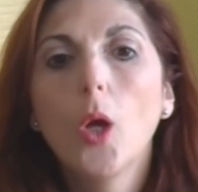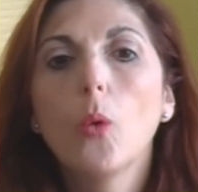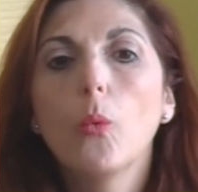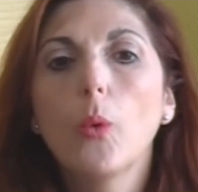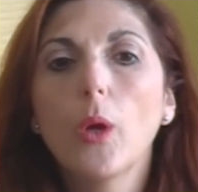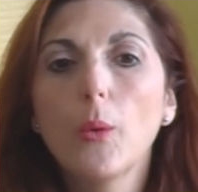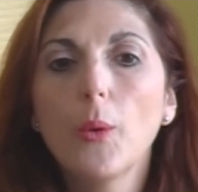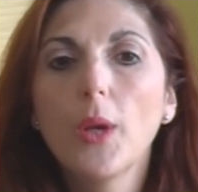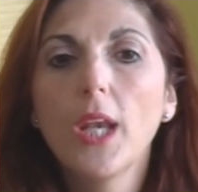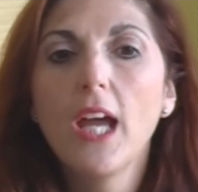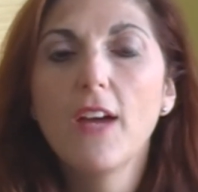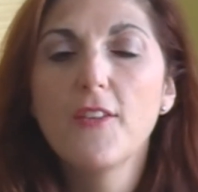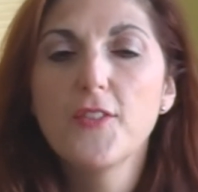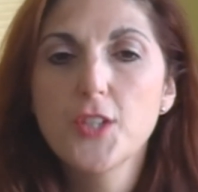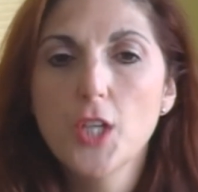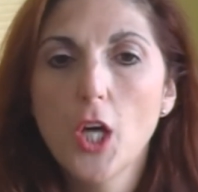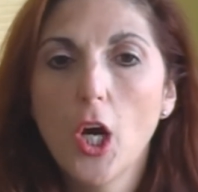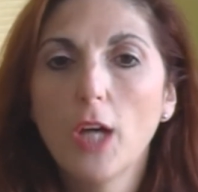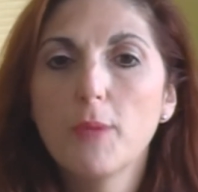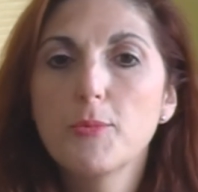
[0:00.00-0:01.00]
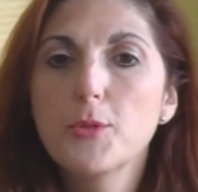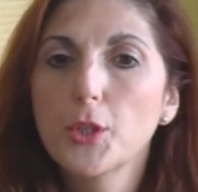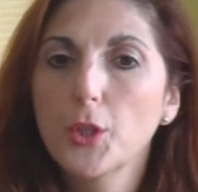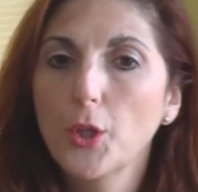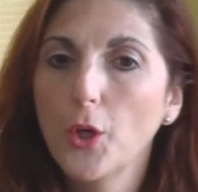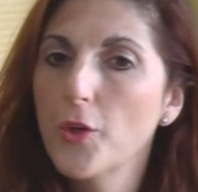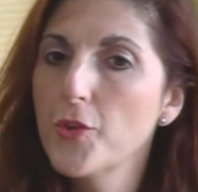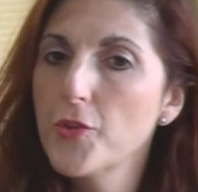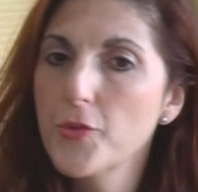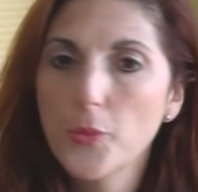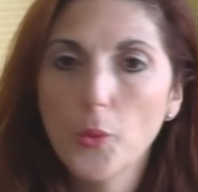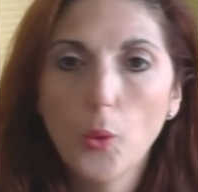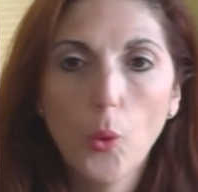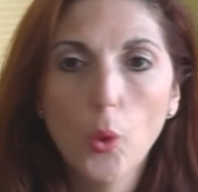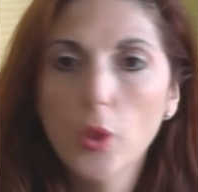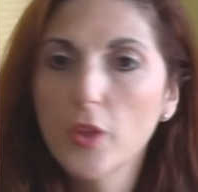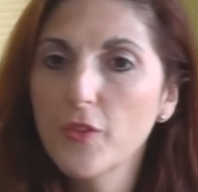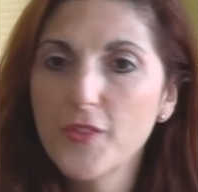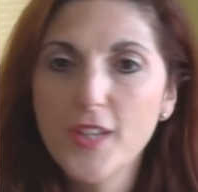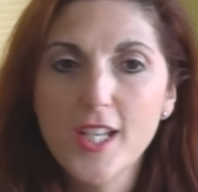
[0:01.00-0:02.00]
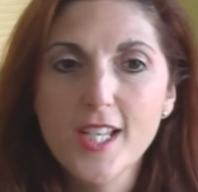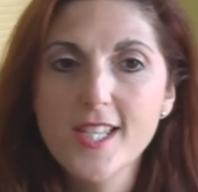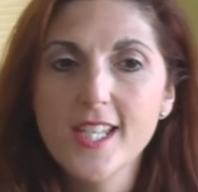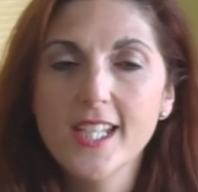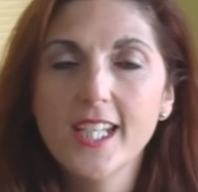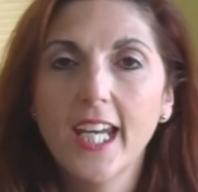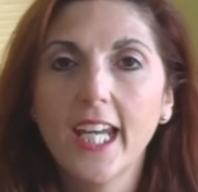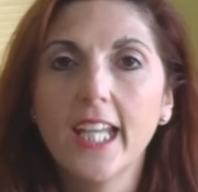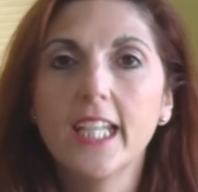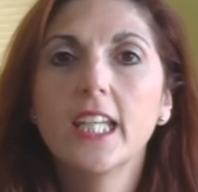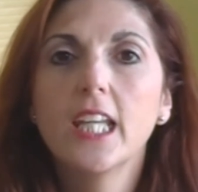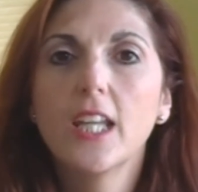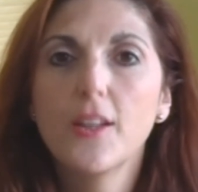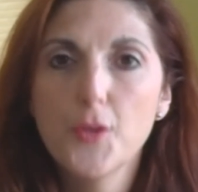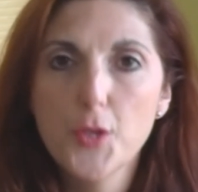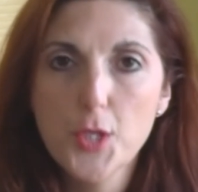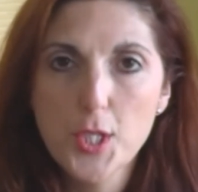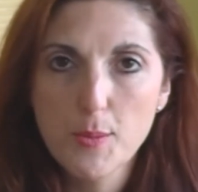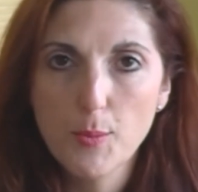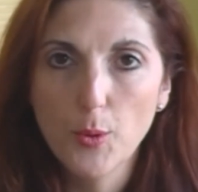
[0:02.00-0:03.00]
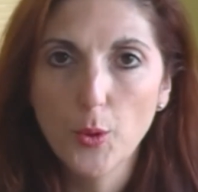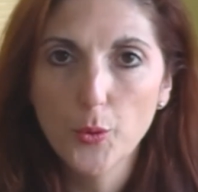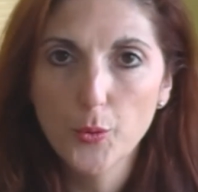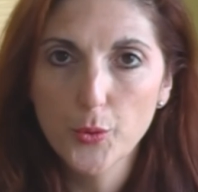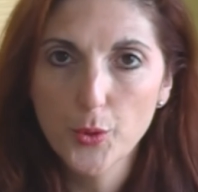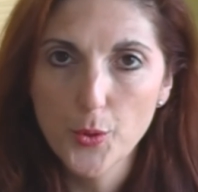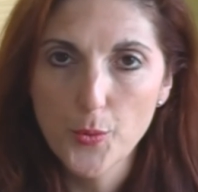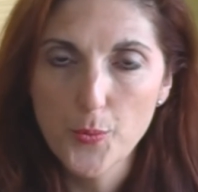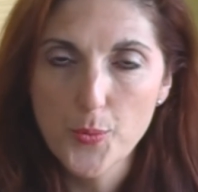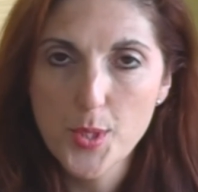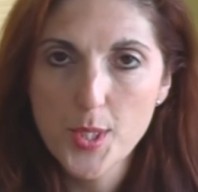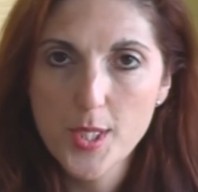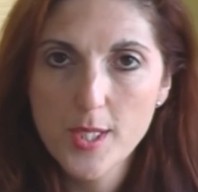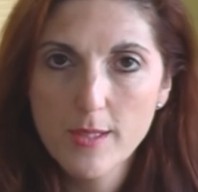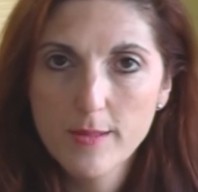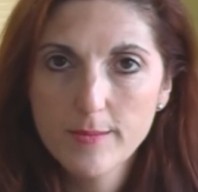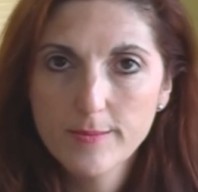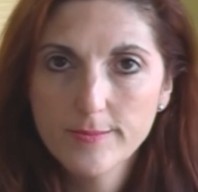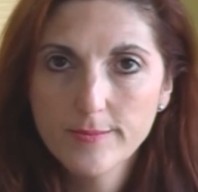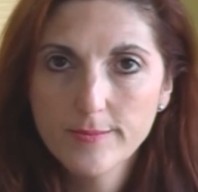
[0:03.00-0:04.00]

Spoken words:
We will have time to go through all of these again in the small groups.